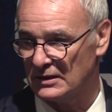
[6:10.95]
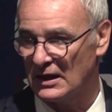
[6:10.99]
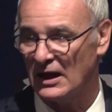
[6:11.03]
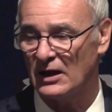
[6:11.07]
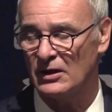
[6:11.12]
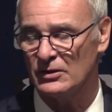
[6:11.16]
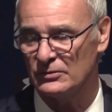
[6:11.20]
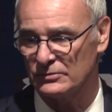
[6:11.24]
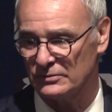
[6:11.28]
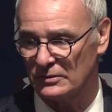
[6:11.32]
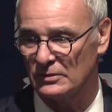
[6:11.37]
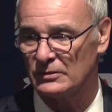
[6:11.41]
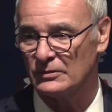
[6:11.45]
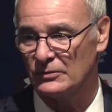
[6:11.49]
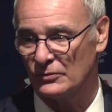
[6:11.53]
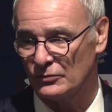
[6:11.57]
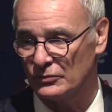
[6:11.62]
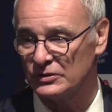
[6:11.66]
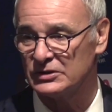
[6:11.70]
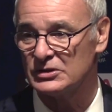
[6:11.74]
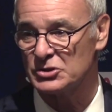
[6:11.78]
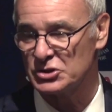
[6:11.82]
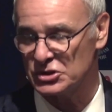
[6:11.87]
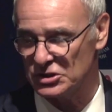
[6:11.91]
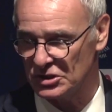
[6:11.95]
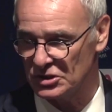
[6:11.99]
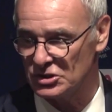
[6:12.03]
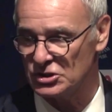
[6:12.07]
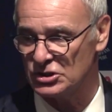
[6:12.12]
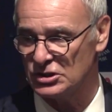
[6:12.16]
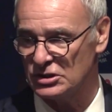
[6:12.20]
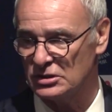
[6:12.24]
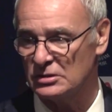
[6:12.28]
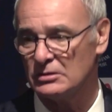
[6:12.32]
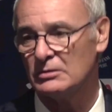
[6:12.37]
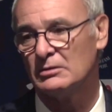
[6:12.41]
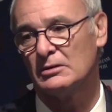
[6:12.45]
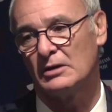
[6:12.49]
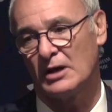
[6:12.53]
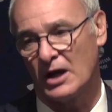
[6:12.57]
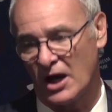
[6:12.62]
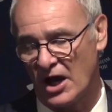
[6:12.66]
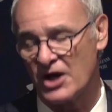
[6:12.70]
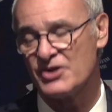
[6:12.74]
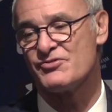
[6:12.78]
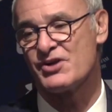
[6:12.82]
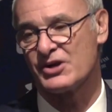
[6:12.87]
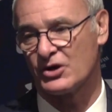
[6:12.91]
Now with the Shinji,
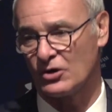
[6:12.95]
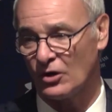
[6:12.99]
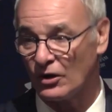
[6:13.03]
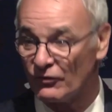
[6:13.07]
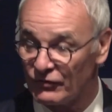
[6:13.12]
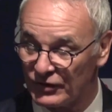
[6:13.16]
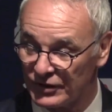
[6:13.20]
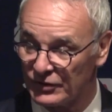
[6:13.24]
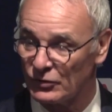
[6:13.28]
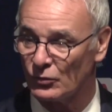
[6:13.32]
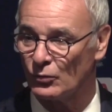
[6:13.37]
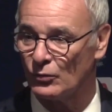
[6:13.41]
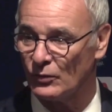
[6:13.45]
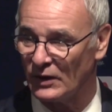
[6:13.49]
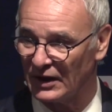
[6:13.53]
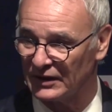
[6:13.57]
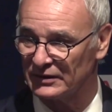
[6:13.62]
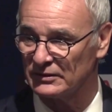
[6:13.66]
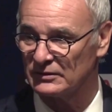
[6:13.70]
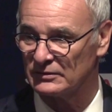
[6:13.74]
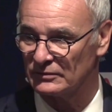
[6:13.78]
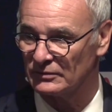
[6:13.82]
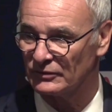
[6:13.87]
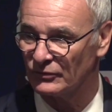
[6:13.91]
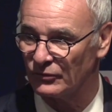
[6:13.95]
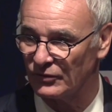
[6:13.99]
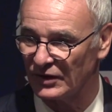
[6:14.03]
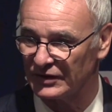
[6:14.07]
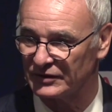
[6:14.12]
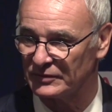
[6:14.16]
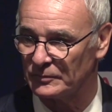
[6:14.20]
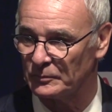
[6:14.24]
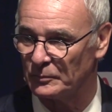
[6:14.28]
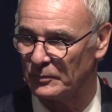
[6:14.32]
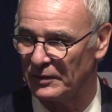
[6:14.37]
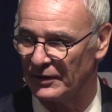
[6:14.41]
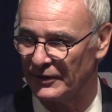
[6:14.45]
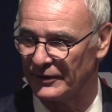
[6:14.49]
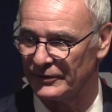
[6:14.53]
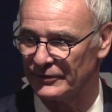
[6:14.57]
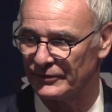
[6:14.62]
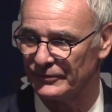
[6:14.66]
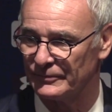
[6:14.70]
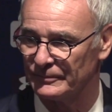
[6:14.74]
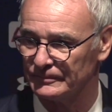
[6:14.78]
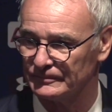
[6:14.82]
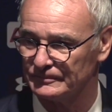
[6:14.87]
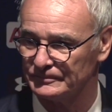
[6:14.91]
I recover one great
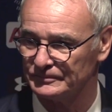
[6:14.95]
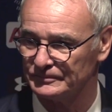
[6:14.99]
player.